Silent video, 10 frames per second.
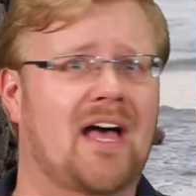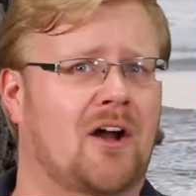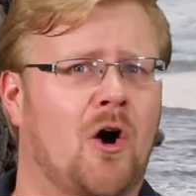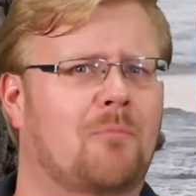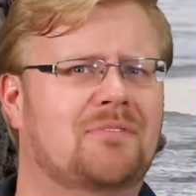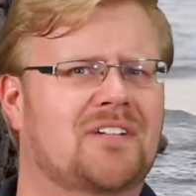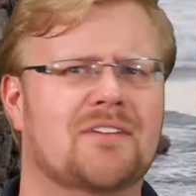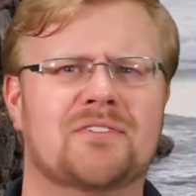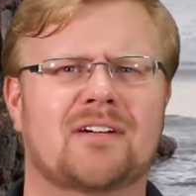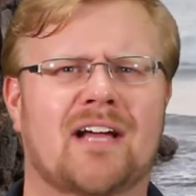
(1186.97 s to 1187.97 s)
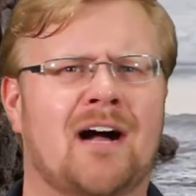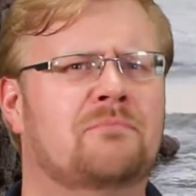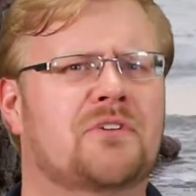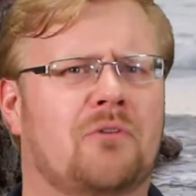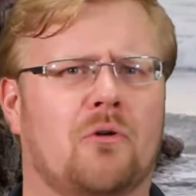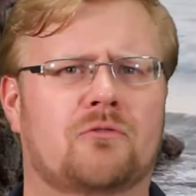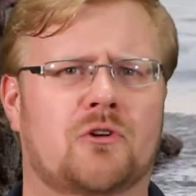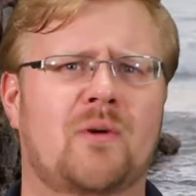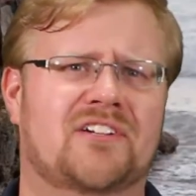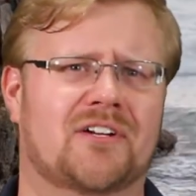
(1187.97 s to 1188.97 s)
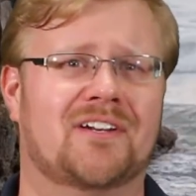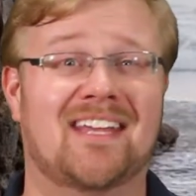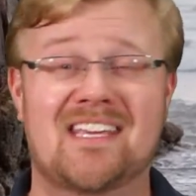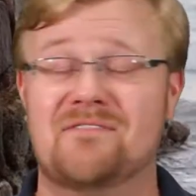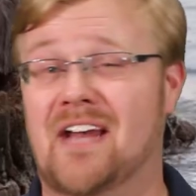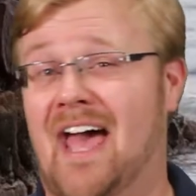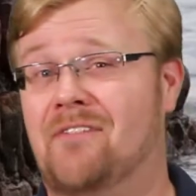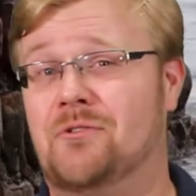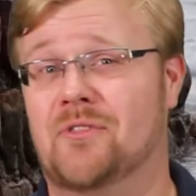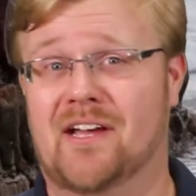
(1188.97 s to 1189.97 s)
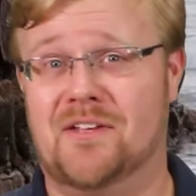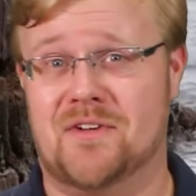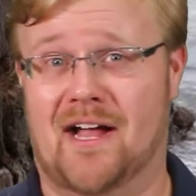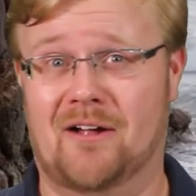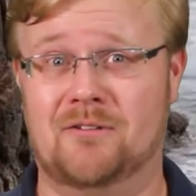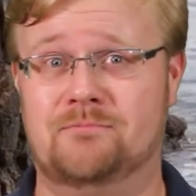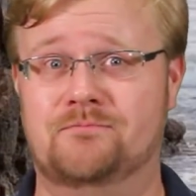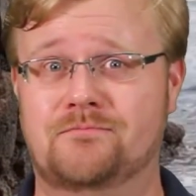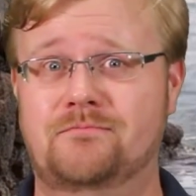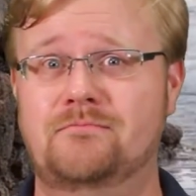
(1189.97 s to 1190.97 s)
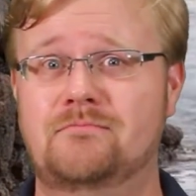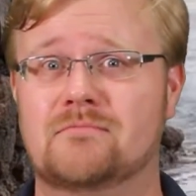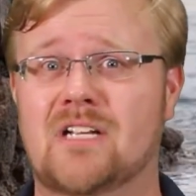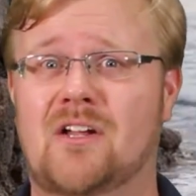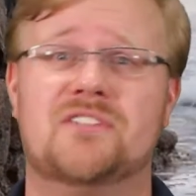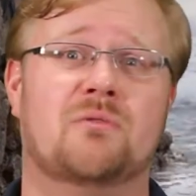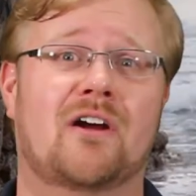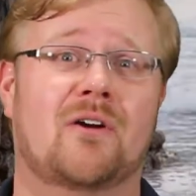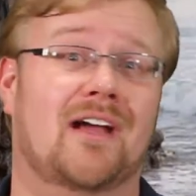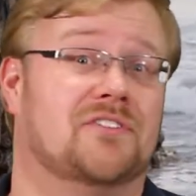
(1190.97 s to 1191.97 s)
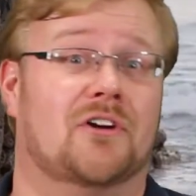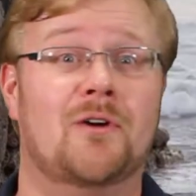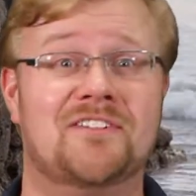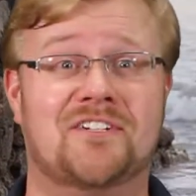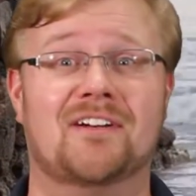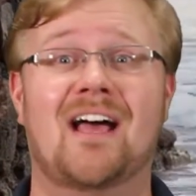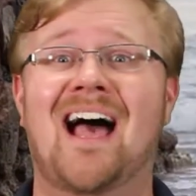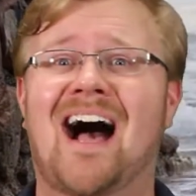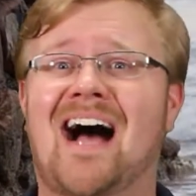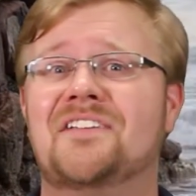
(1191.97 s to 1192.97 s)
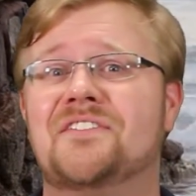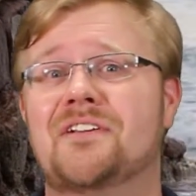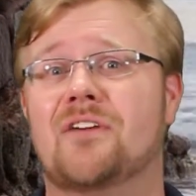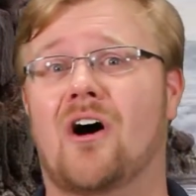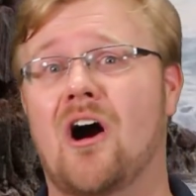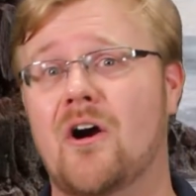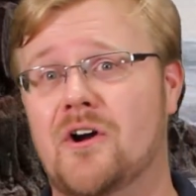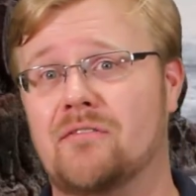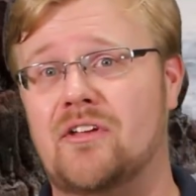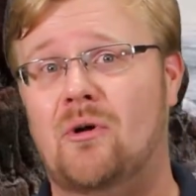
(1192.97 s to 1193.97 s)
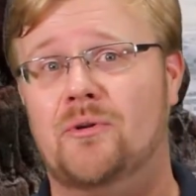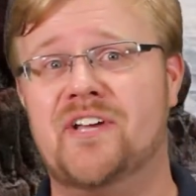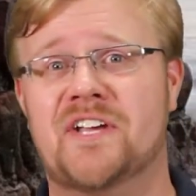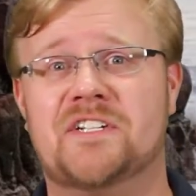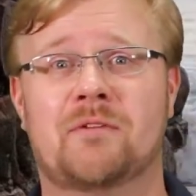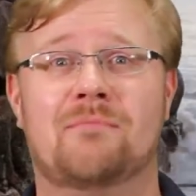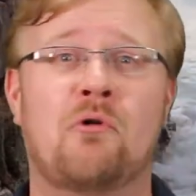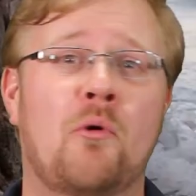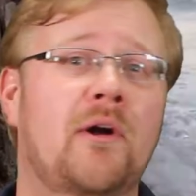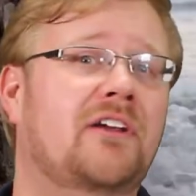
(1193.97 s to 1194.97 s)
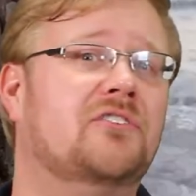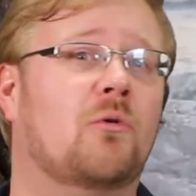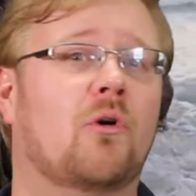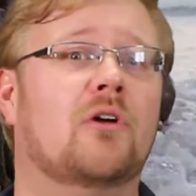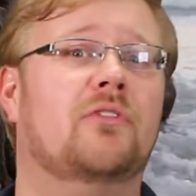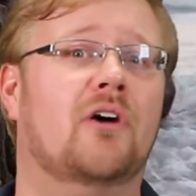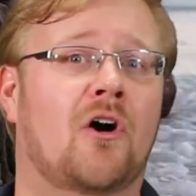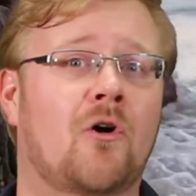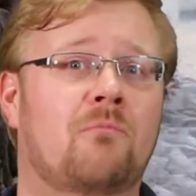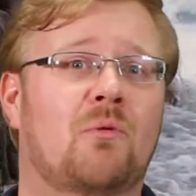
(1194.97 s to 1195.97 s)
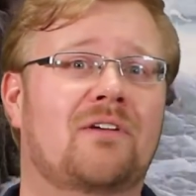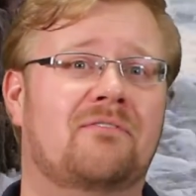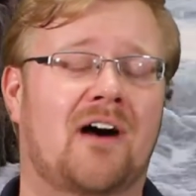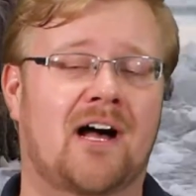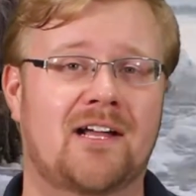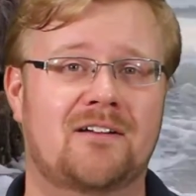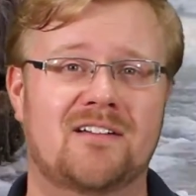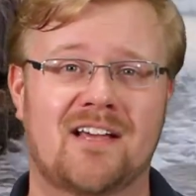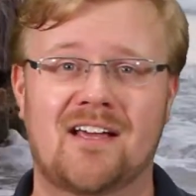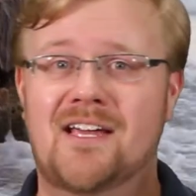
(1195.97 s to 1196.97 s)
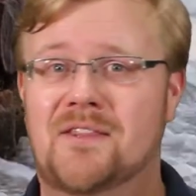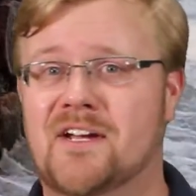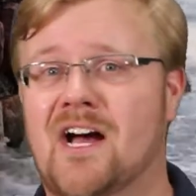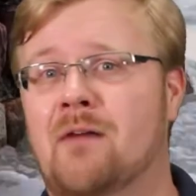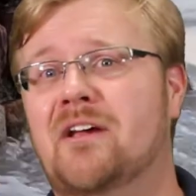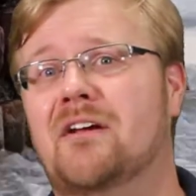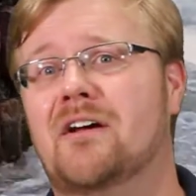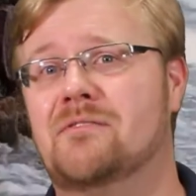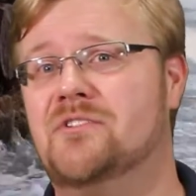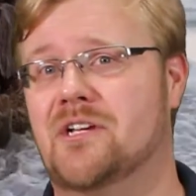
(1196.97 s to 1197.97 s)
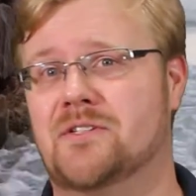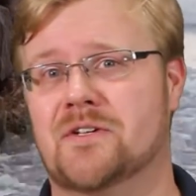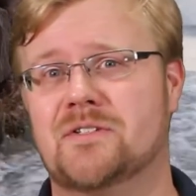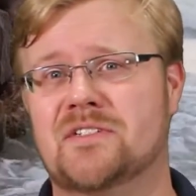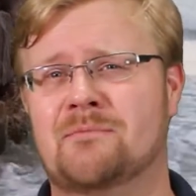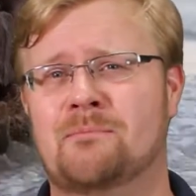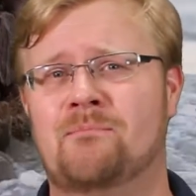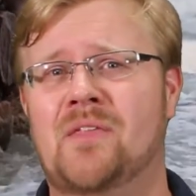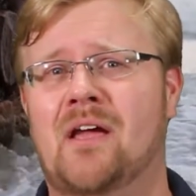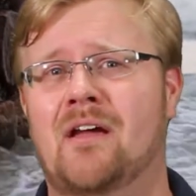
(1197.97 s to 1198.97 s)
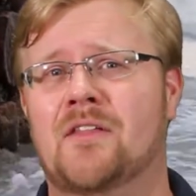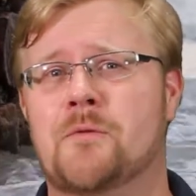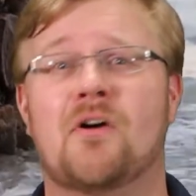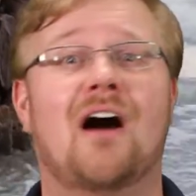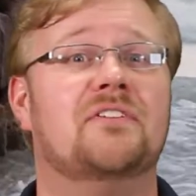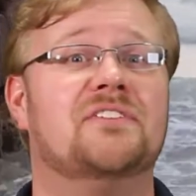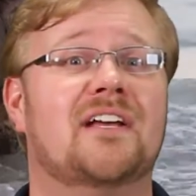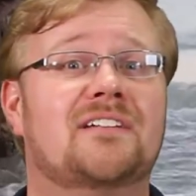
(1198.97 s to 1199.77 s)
that hope doesn't come to full fruition even after the exile. Now that's where, as a Christian, I see the arc of the Old Testament pointing toward the hope we find in the coming of Jesus. The prophets